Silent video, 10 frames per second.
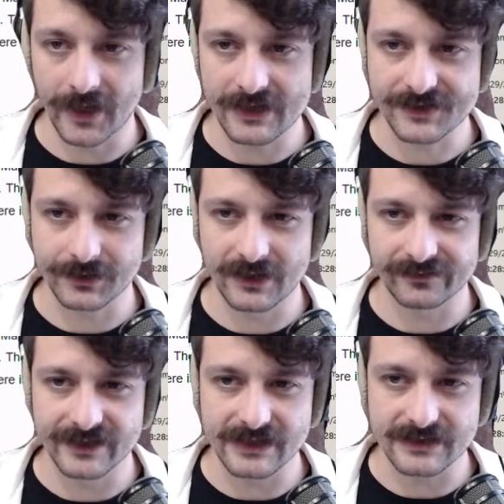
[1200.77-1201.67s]
also
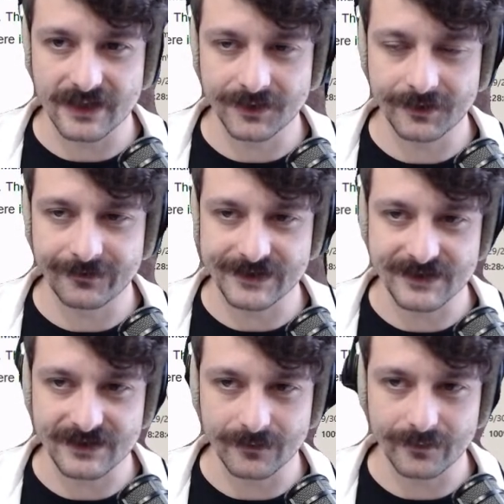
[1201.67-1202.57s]
love this. I don't know if this
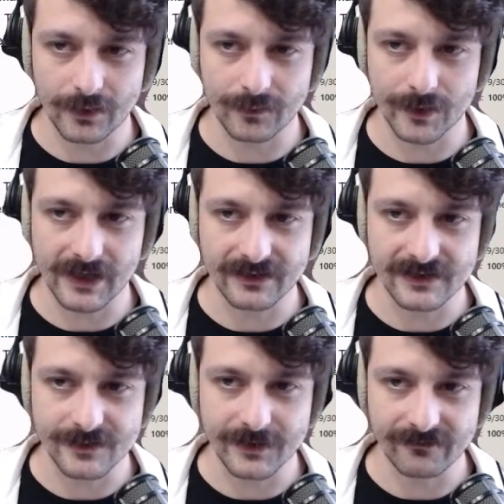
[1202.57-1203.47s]
is some part where like
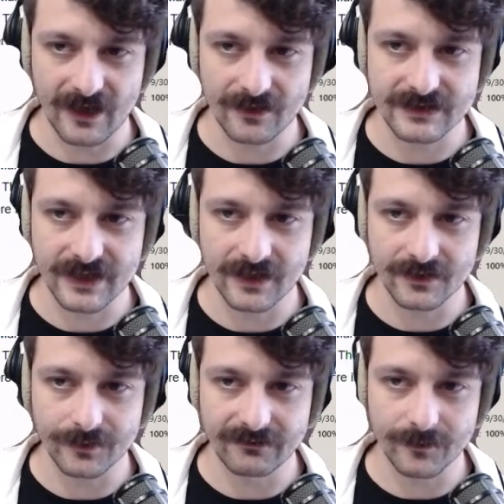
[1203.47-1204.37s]
things are being virus scanned
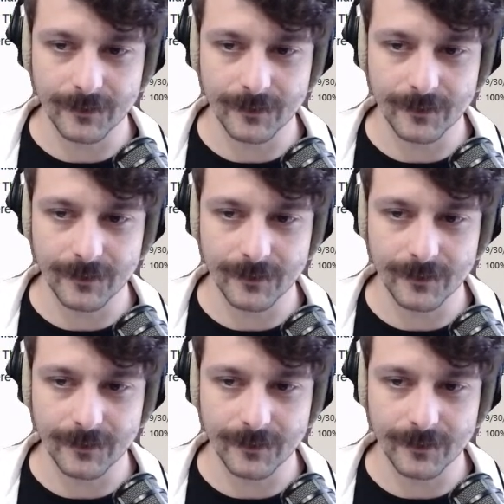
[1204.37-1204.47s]
or whatever,